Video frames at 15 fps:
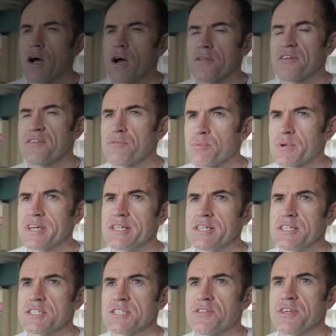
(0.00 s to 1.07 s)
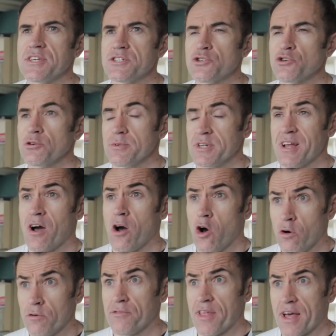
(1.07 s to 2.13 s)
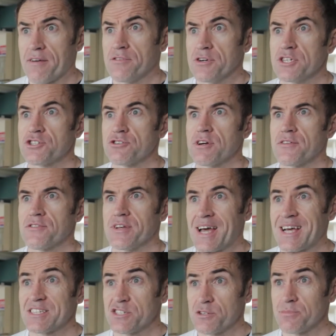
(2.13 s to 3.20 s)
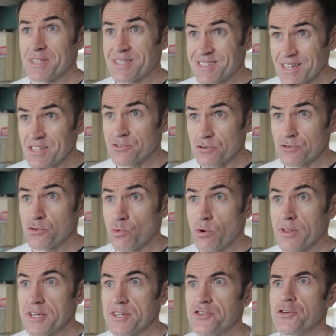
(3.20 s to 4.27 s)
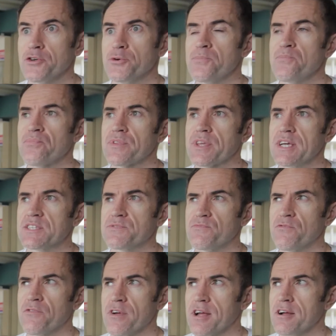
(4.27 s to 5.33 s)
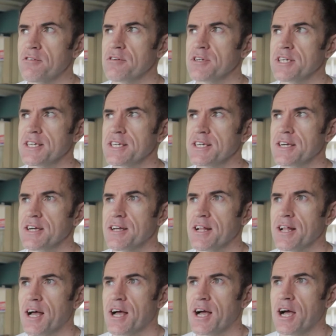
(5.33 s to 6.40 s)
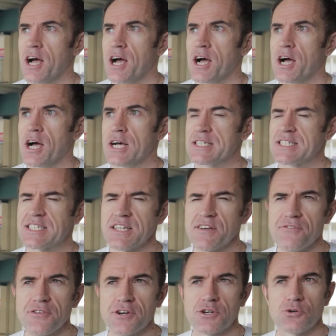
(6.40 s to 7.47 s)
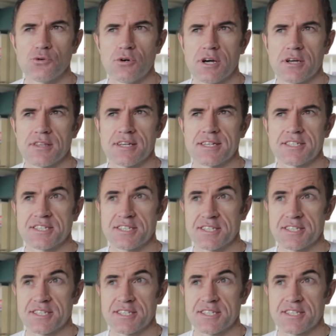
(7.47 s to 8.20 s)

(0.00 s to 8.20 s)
I think for beginners, the enjoyment of that first triathlon has to be central to what they do. It's very difficult, I think, to